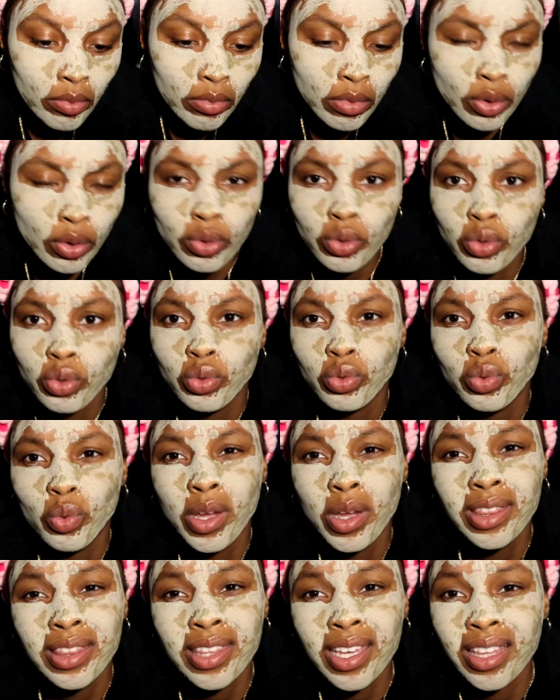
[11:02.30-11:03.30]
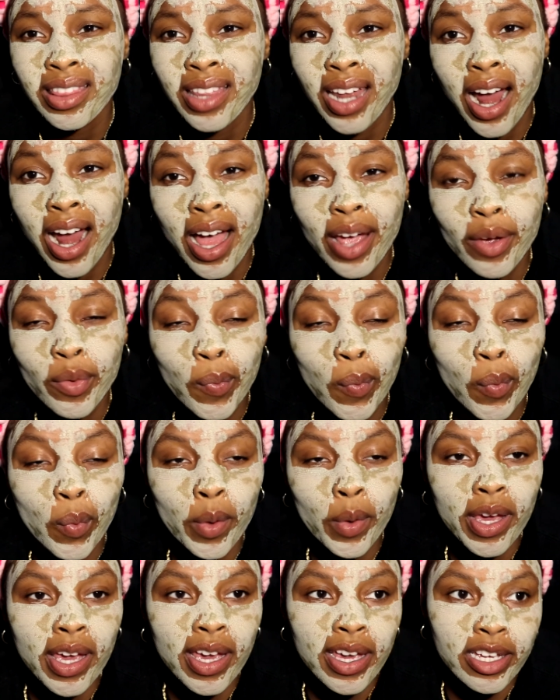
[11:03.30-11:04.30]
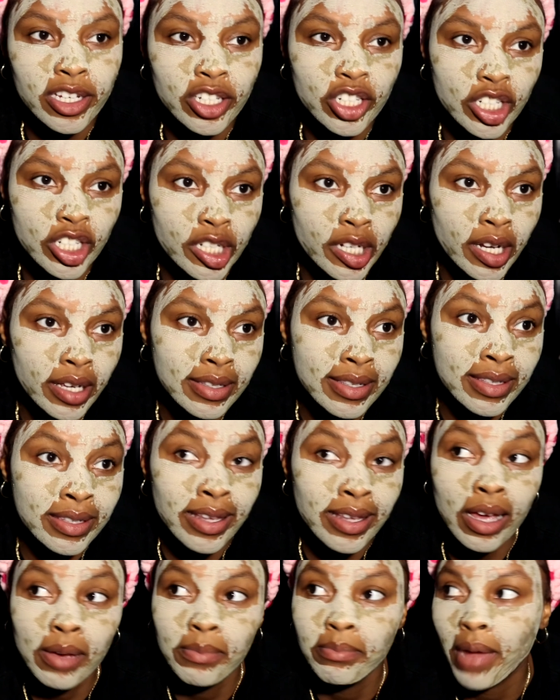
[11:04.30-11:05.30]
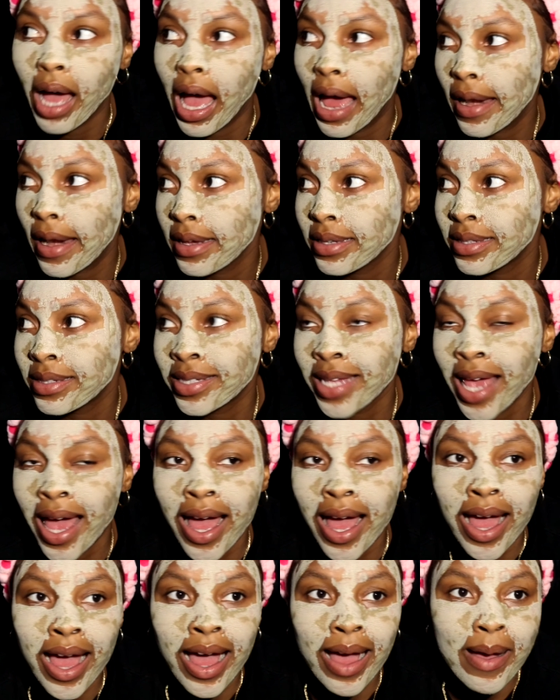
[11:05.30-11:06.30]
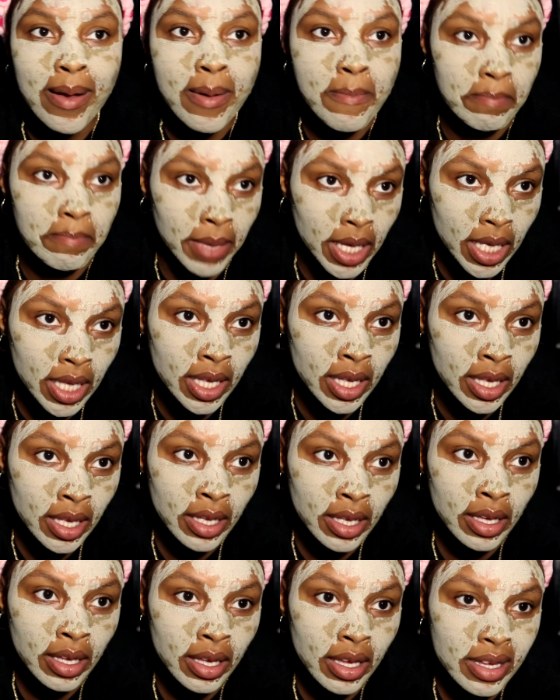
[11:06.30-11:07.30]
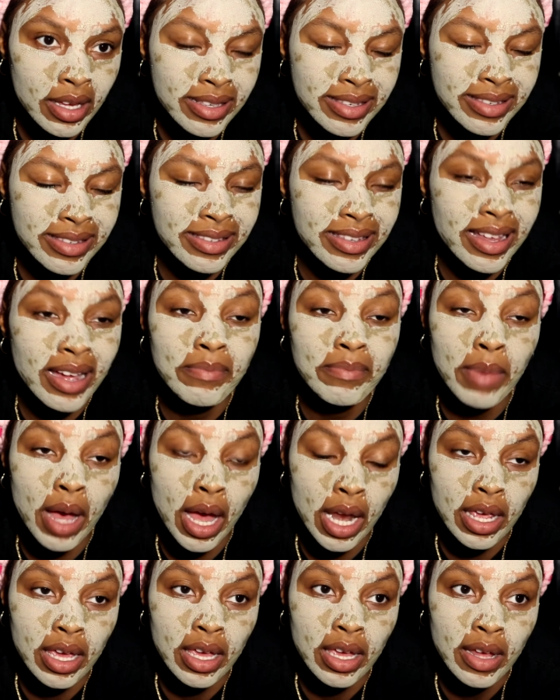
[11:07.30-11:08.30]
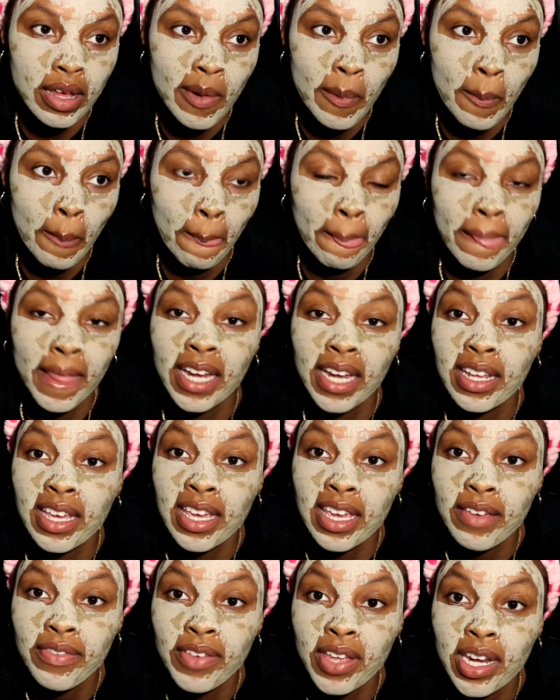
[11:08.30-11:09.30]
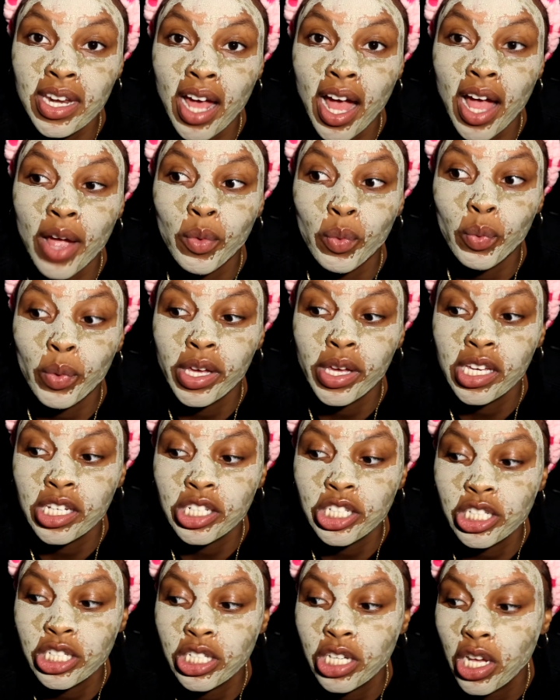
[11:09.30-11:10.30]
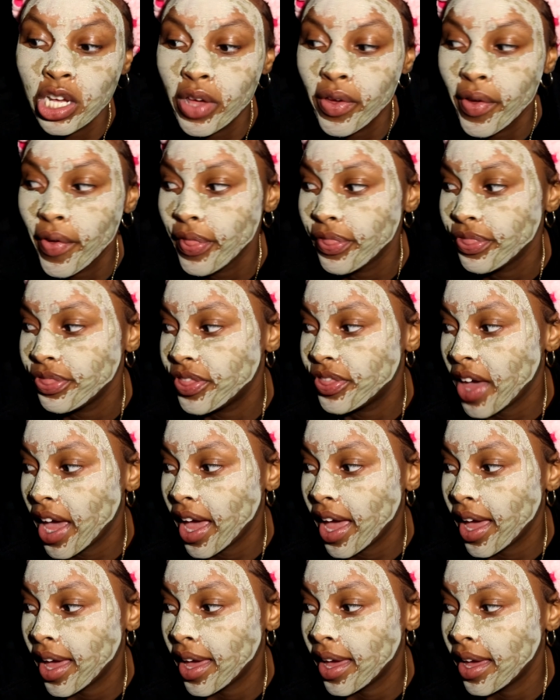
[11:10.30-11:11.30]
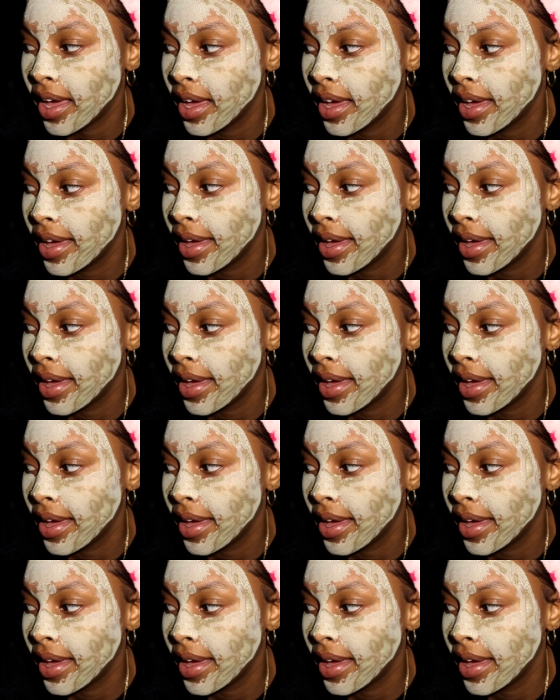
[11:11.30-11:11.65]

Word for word: ooh, one thing that I wish somebody, some, somebody, and even I wish that